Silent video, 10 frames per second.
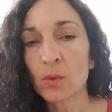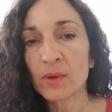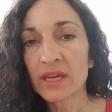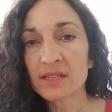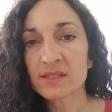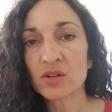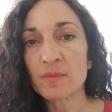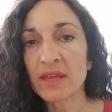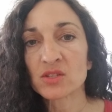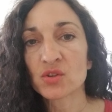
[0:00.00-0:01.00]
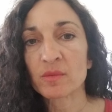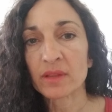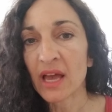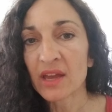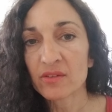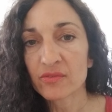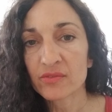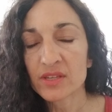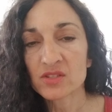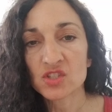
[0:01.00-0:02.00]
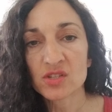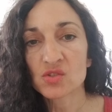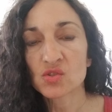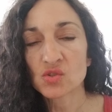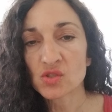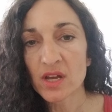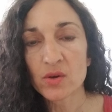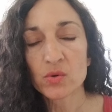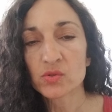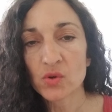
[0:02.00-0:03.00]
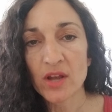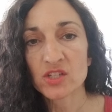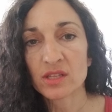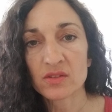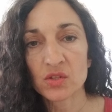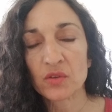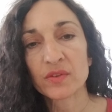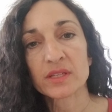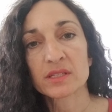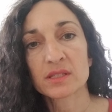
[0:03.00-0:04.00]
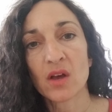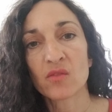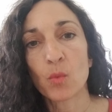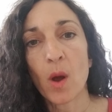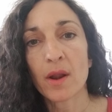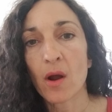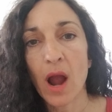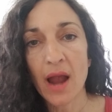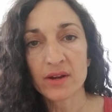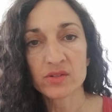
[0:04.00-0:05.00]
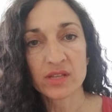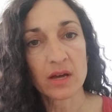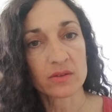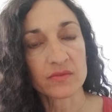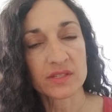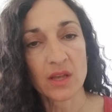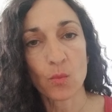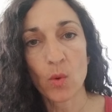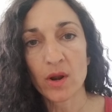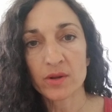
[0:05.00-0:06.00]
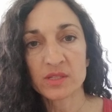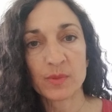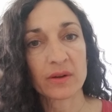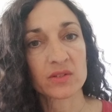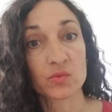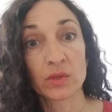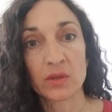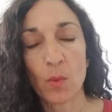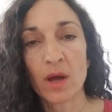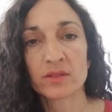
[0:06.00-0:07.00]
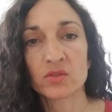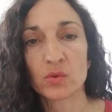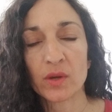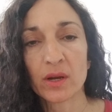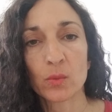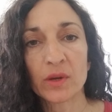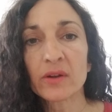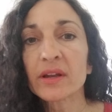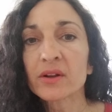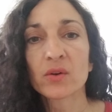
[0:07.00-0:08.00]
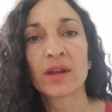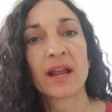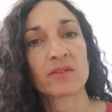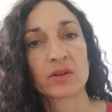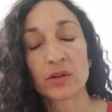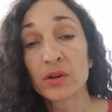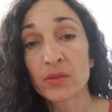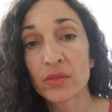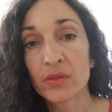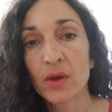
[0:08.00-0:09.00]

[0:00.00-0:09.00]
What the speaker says: consider mainstream life is just so scratching the surface of what our higher selves and what our spirits really want to do here. We are here to create heaven on earth.